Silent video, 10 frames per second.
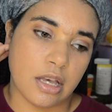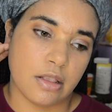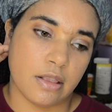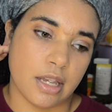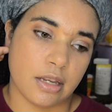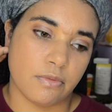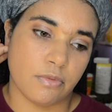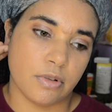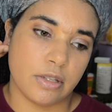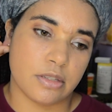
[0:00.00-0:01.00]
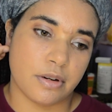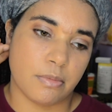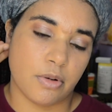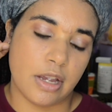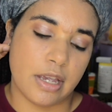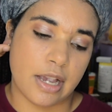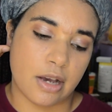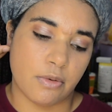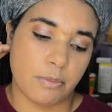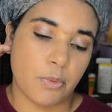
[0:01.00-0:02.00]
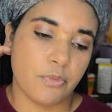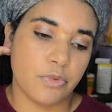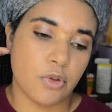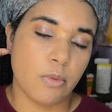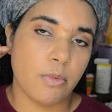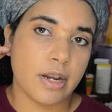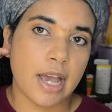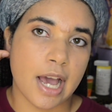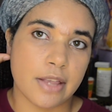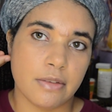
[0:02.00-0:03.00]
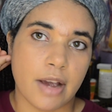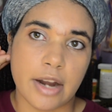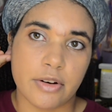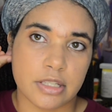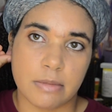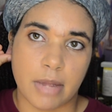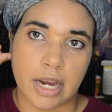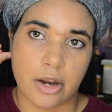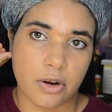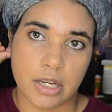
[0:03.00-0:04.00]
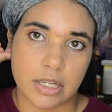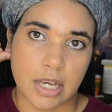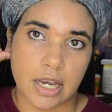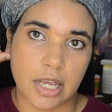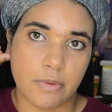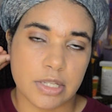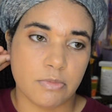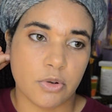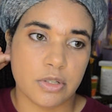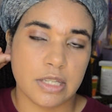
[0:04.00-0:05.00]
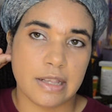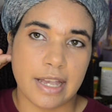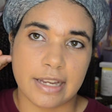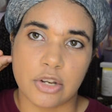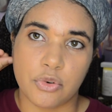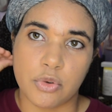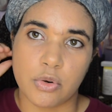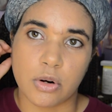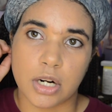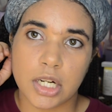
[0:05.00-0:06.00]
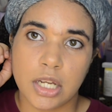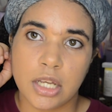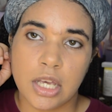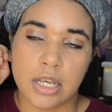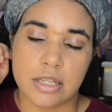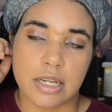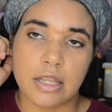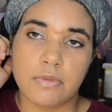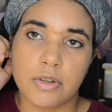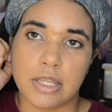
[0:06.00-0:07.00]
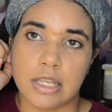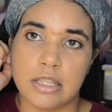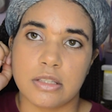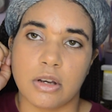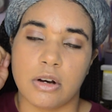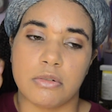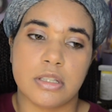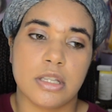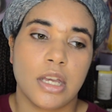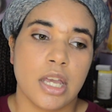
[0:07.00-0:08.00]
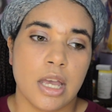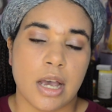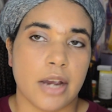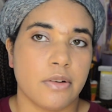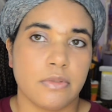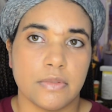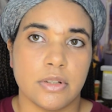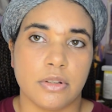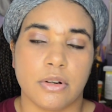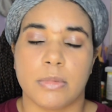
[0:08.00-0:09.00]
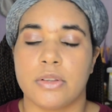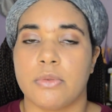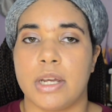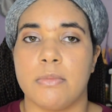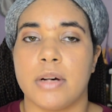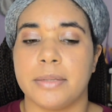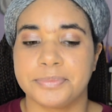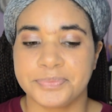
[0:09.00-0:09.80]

like really started breaking out. But nobody had the virus in my area yet. It was mostly like in New York, because I live on the East Coast. I don't live in New York, by the way, but